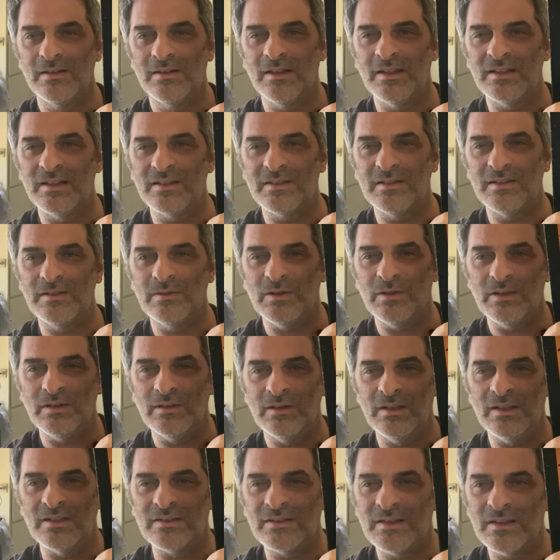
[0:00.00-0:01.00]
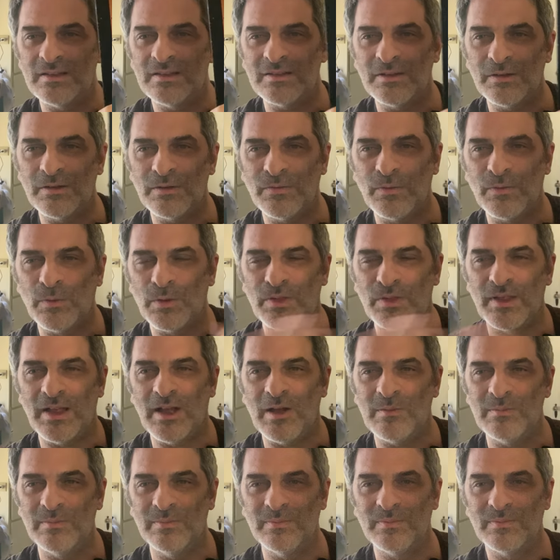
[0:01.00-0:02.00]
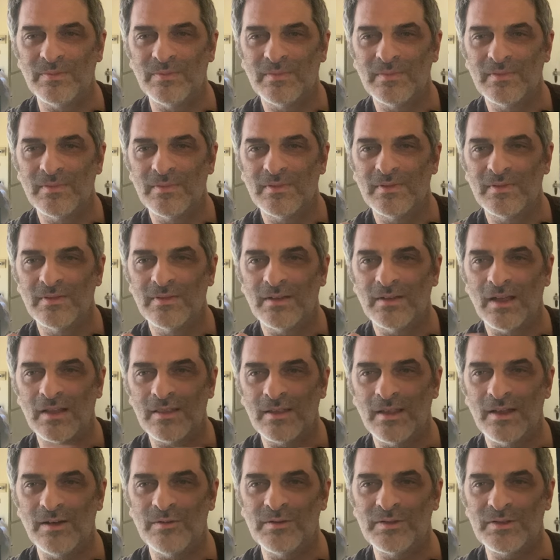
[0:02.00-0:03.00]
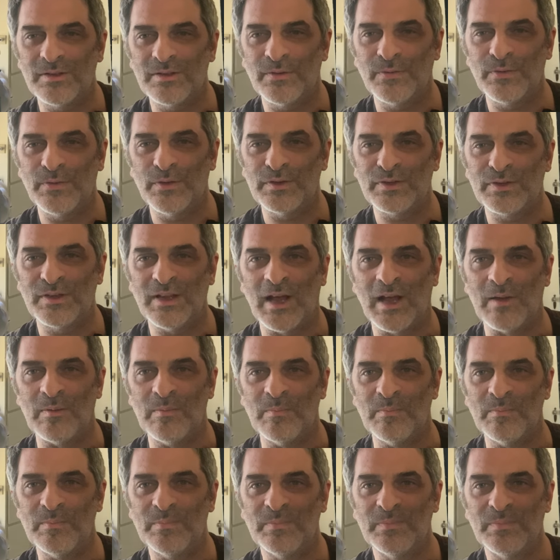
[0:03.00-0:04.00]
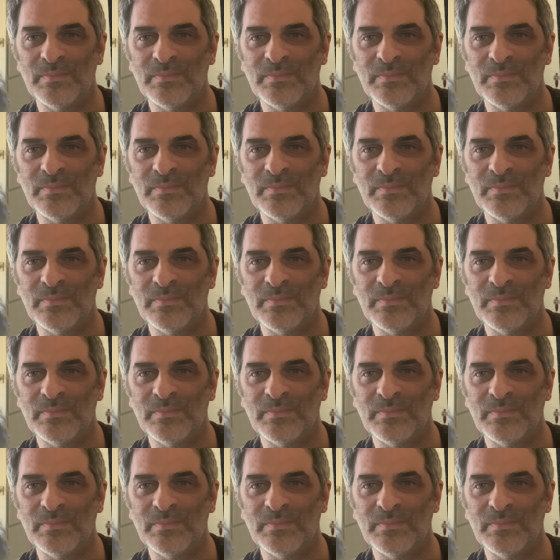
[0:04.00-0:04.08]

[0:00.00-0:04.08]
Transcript: is this their fourth album? I thought it was their first album.